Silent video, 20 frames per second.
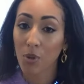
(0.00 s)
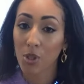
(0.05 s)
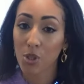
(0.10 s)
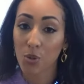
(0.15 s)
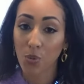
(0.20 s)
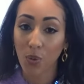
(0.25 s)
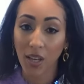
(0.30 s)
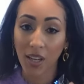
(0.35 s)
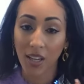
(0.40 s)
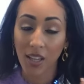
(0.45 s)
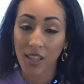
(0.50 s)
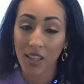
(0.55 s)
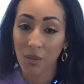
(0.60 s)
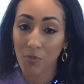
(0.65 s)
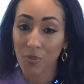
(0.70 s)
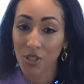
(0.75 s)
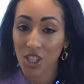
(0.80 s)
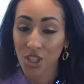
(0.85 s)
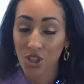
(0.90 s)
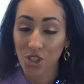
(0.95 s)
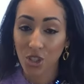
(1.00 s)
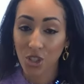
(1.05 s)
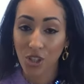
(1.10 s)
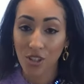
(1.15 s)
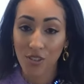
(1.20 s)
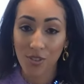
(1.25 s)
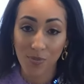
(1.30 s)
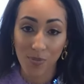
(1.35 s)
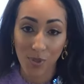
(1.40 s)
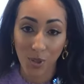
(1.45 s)
between the
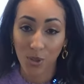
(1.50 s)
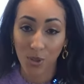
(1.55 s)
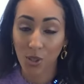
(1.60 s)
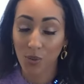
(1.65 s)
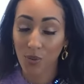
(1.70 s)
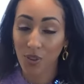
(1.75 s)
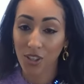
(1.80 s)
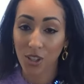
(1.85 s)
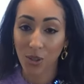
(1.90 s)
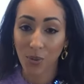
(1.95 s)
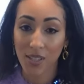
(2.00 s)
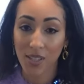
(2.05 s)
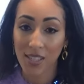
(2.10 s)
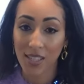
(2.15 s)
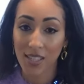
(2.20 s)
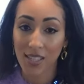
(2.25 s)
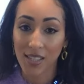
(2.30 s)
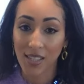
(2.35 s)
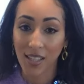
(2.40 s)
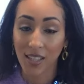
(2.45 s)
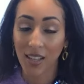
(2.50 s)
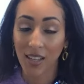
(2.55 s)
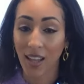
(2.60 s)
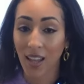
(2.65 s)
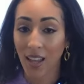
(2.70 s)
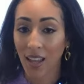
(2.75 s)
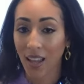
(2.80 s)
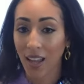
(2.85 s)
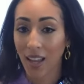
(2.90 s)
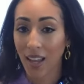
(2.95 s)
petitioner, so you, the U.S. citizen,
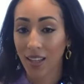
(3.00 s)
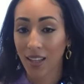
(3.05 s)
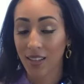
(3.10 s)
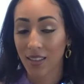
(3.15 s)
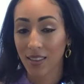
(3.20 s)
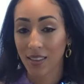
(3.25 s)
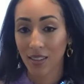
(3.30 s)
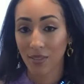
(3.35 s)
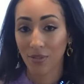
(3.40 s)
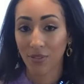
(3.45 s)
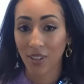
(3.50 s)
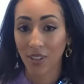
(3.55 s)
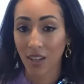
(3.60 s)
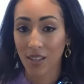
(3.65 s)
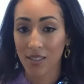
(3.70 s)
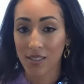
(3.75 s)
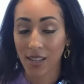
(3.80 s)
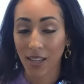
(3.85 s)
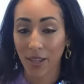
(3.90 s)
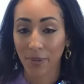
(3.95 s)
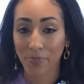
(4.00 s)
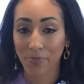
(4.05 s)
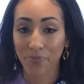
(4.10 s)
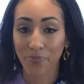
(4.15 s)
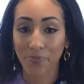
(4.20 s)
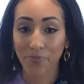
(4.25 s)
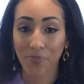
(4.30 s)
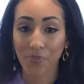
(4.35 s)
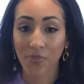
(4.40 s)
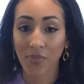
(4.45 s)
and the fiancé.
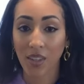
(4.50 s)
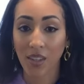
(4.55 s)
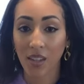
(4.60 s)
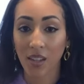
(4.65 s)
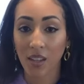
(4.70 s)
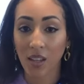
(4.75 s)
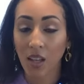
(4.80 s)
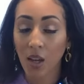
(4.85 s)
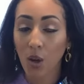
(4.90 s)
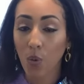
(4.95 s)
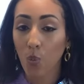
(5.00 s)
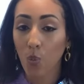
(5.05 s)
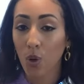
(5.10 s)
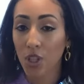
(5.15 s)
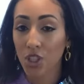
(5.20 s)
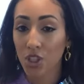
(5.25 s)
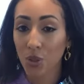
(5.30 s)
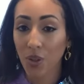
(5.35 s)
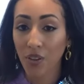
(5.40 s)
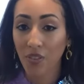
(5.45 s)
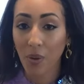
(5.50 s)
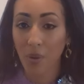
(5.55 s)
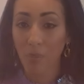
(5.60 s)
Once you have